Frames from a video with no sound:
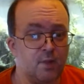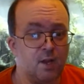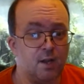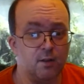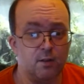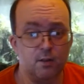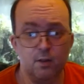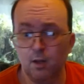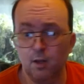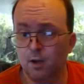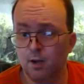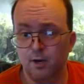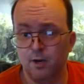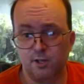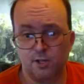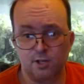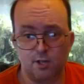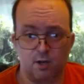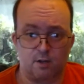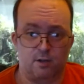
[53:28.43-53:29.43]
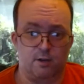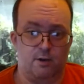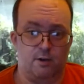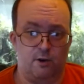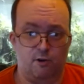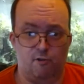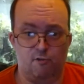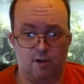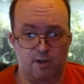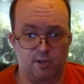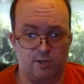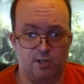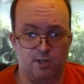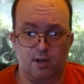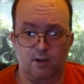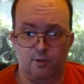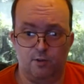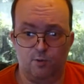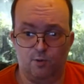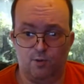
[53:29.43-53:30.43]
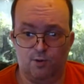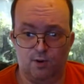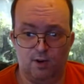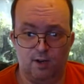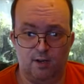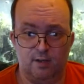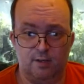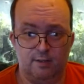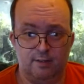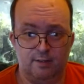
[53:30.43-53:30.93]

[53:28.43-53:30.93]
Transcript: are going to suck the nitrates out of the water.